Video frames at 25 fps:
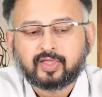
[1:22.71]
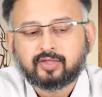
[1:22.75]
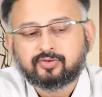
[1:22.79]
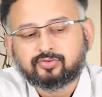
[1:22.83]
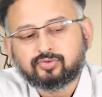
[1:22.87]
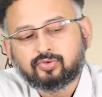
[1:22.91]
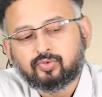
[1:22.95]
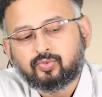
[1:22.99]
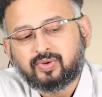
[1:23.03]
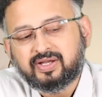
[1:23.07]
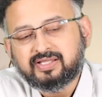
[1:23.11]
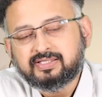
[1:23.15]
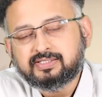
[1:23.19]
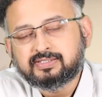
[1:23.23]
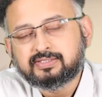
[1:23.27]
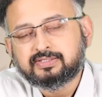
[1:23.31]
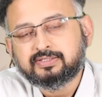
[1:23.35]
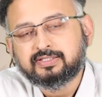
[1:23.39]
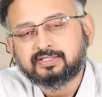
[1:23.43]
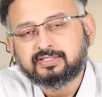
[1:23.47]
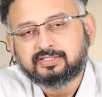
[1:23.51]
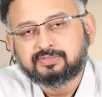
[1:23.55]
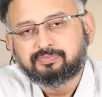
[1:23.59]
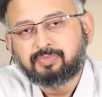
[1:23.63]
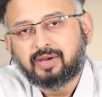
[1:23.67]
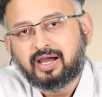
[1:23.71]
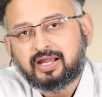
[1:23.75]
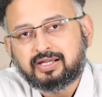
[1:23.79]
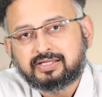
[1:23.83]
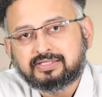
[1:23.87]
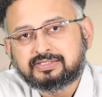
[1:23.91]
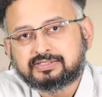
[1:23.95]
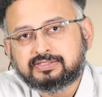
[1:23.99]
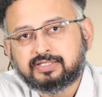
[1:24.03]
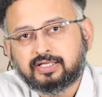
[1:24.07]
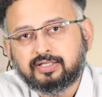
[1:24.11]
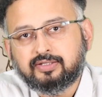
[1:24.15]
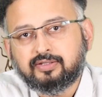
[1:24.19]
So once this part
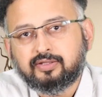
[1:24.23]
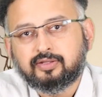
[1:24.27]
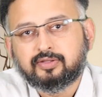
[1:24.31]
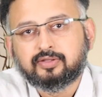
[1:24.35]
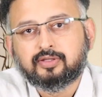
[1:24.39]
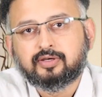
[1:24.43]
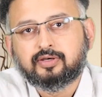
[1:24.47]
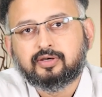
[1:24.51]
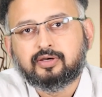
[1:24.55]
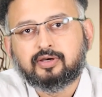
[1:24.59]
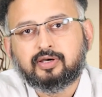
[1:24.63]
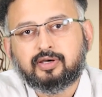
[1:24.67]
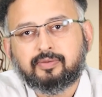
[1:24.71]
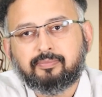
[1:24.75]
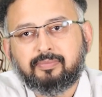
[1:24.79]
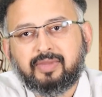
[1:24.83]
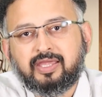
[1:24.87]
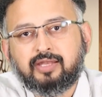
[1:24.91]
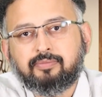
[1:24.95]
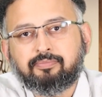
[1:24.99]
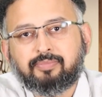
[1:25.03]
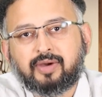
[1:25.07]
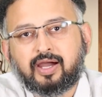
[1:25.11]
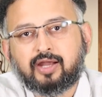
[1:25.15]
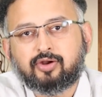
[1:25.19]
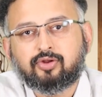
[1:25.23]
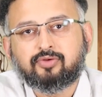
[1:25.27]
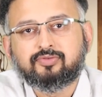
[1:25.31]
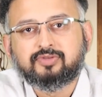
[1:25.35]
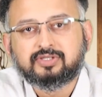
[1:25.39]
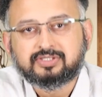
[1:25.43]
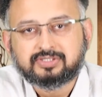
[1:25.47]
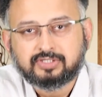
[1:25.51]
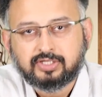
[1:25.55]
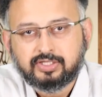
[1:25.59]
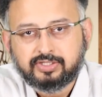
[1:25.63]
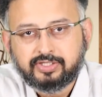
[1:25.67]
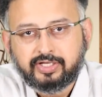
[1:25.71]
is done, the main part of the
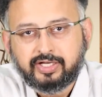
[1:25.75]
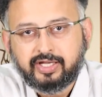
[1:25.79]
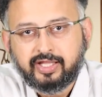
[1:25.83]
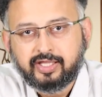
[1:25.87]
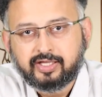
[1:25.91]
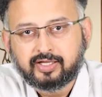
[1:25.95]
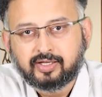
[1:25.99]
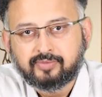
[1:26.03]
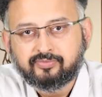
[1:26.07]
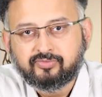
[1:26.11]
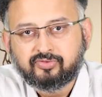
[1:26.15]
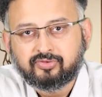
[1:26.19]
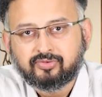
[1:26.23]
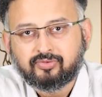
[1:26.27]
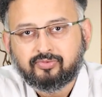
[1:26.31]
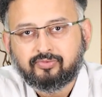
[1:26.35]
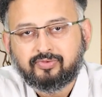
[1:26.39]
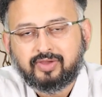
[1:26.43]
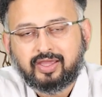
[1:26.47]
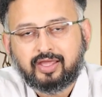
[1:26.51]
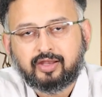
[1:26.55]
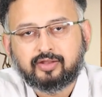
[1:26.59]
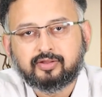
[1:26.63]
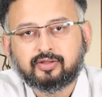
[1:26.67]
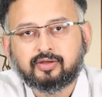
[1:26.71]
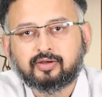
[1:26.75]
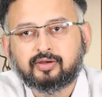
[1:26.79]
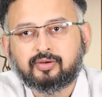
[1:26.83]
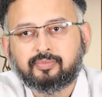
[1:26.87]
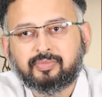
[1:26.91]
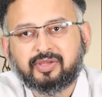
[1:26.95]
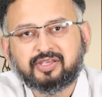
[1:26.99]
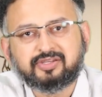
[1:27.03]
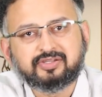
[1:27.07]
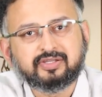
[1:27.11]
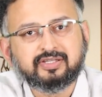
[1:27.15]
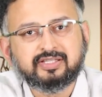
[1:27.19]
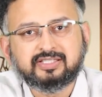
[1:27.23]
surgery day comes, where the
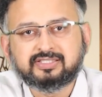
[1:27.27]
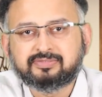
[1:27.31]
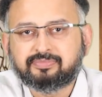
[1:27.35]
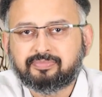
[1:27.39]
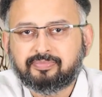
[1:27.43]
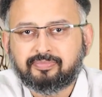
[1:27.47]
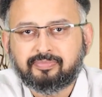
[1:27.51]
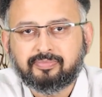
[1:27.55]
patient is